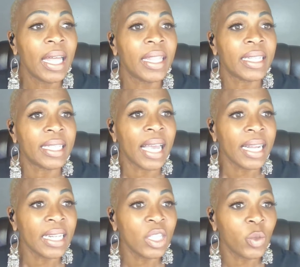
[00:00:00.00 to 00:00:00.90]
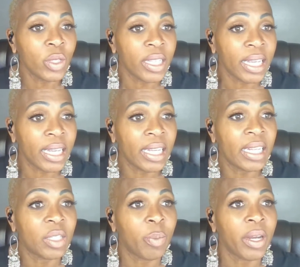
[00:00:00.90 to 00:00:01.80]
The cyclists were
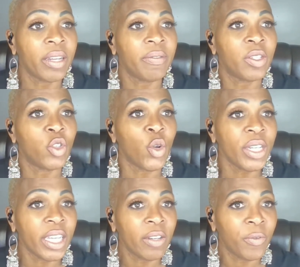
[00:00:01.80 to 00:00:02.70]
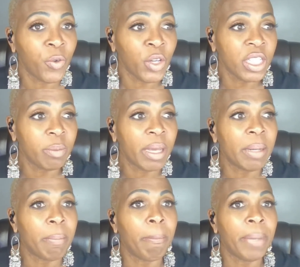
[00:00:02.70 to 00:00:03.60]
ticketed as part of a joint
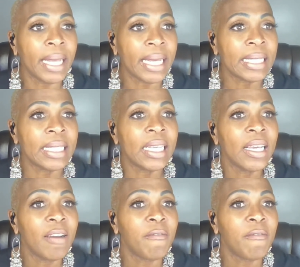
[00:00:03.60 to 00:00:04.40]
enforcement blitz